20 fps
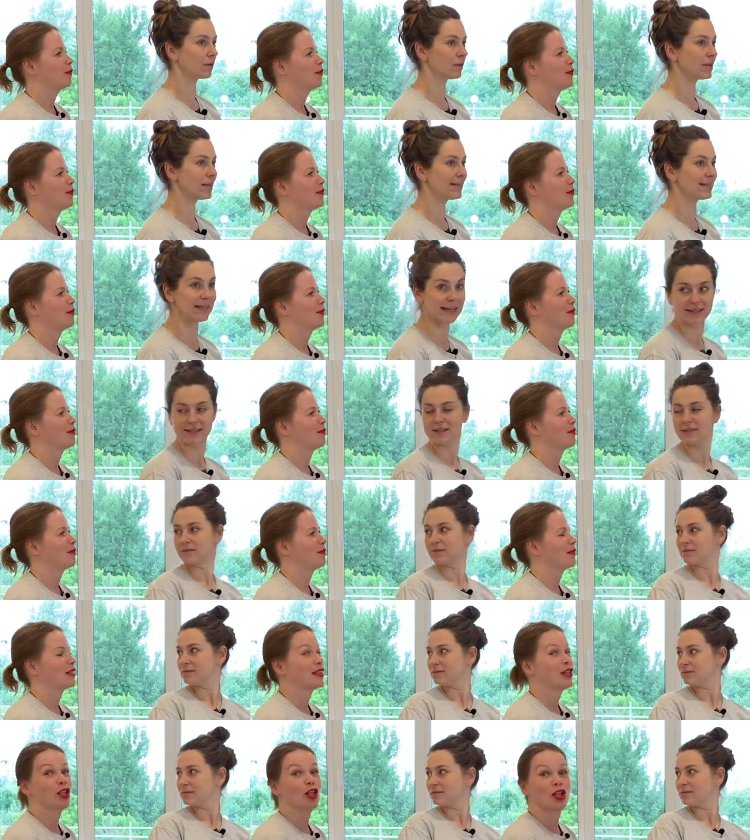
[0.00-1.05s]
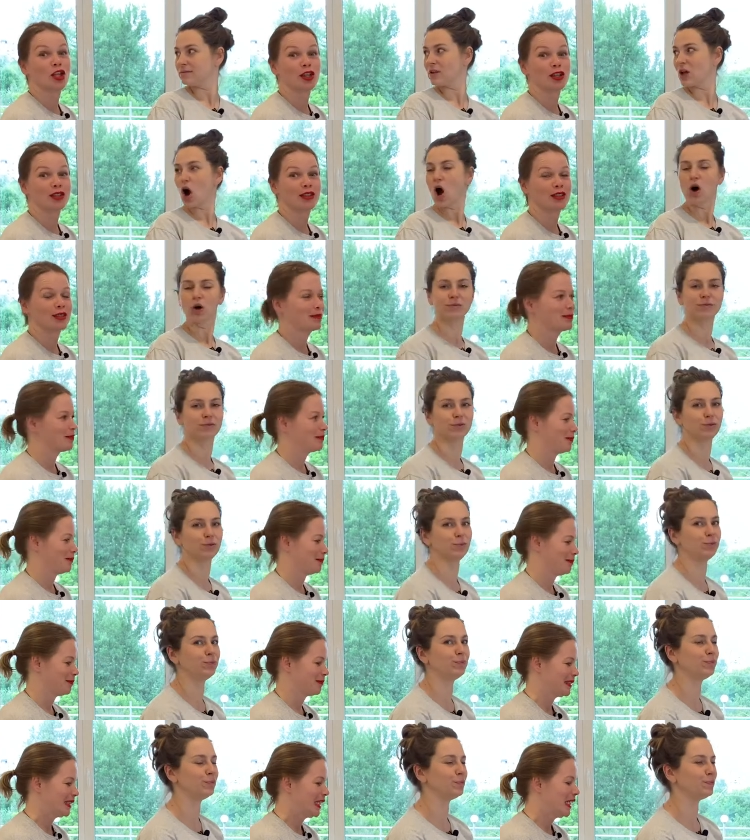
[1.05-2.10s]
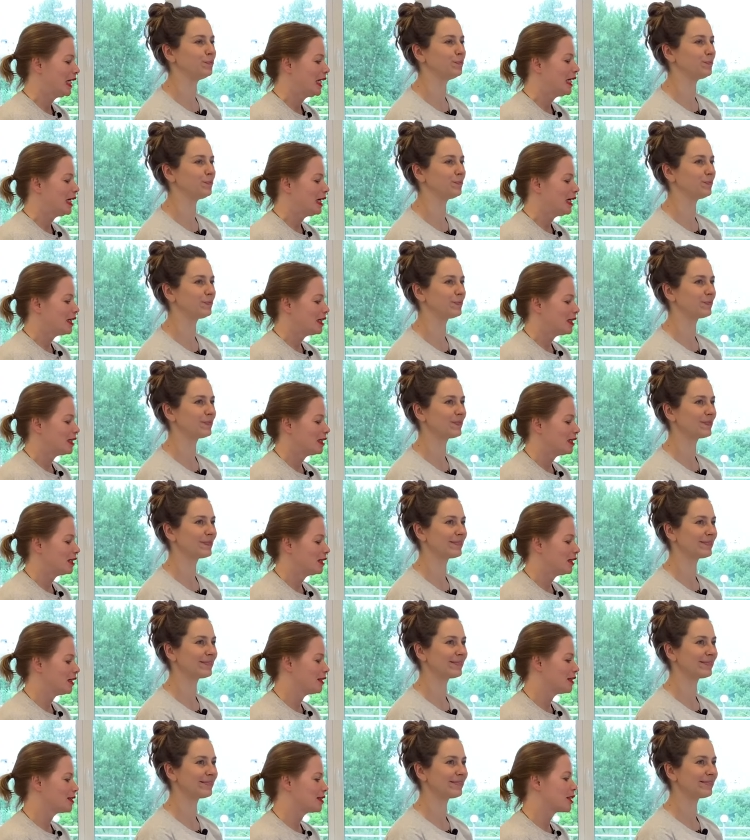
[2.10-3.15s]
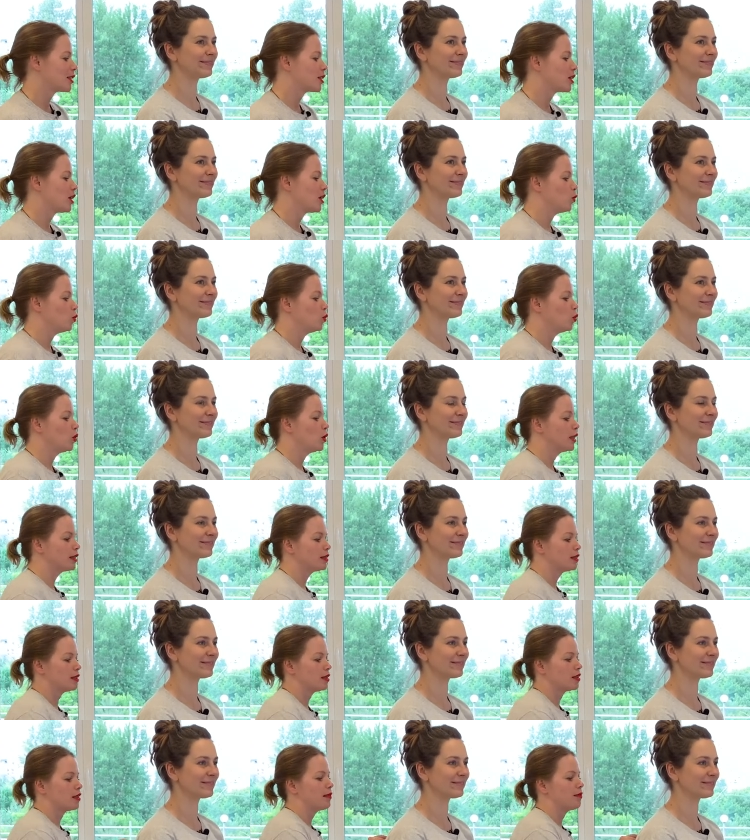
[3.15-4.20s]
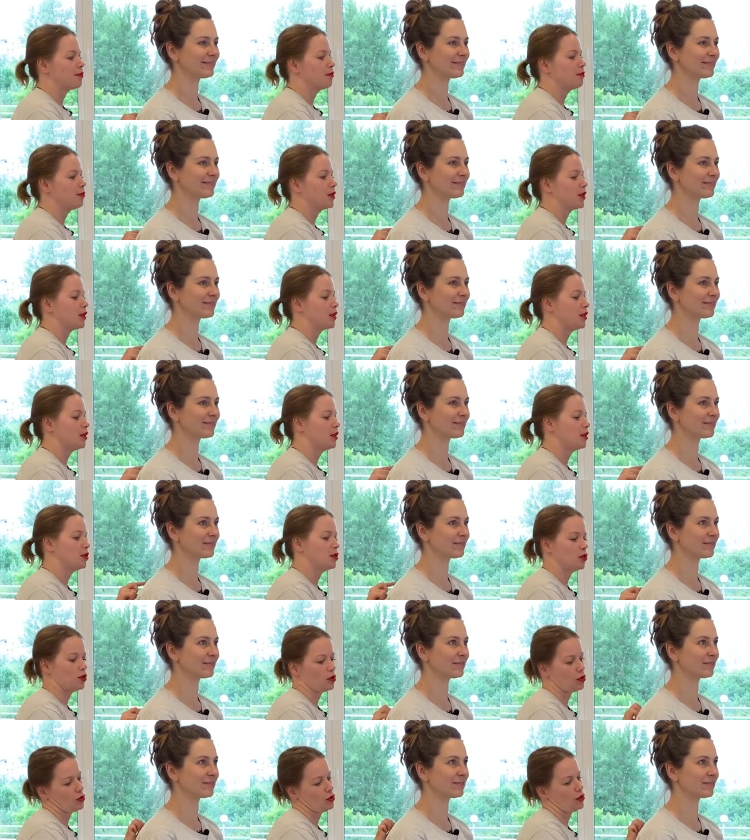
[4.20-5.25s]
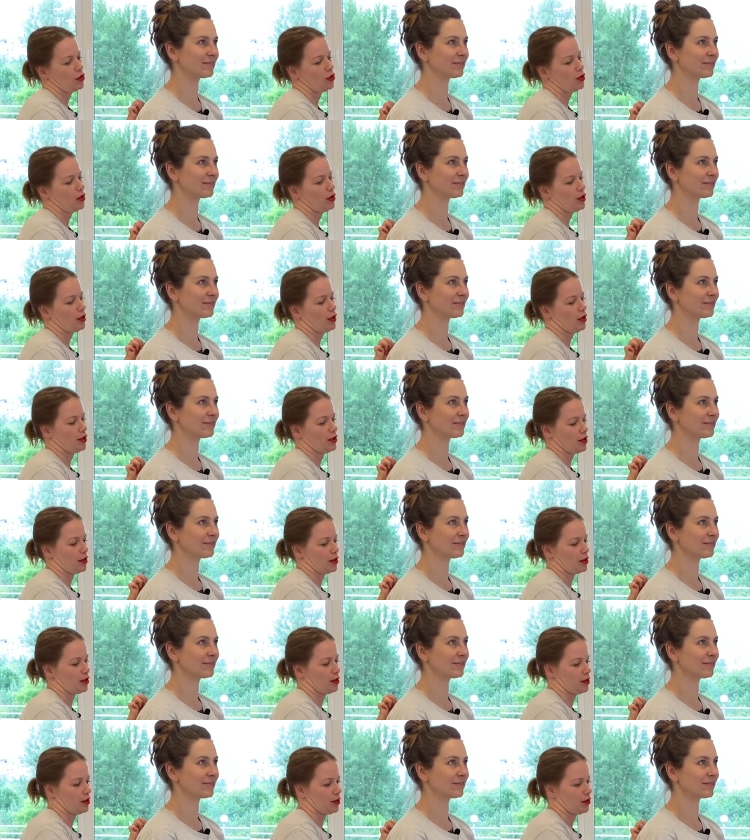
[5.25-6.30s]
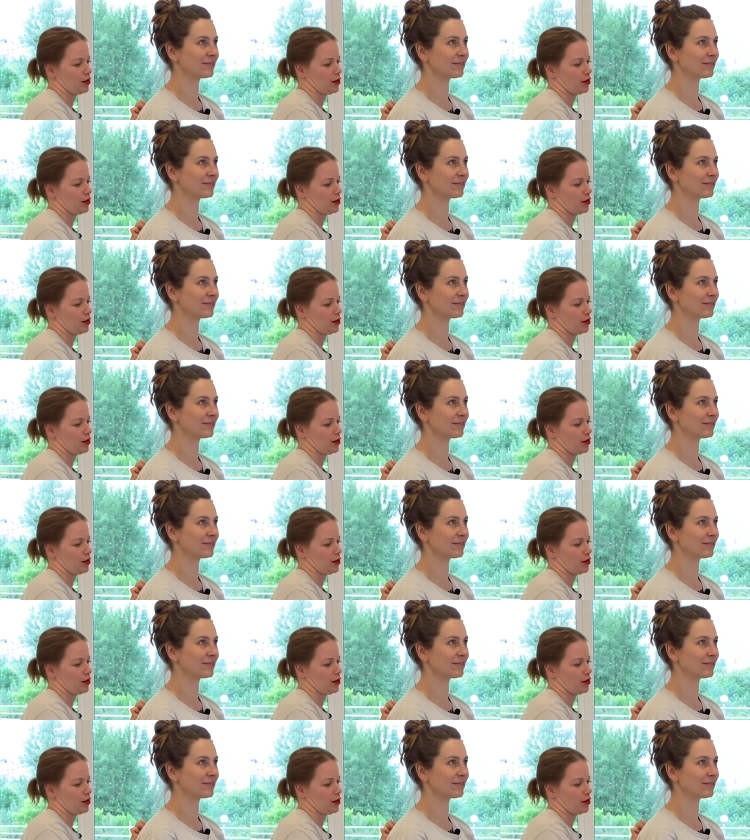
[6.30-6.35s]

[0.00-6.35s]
Speaker 1: Six. Good. Oh. Mm-hmm. uh, Sasha, what number is it?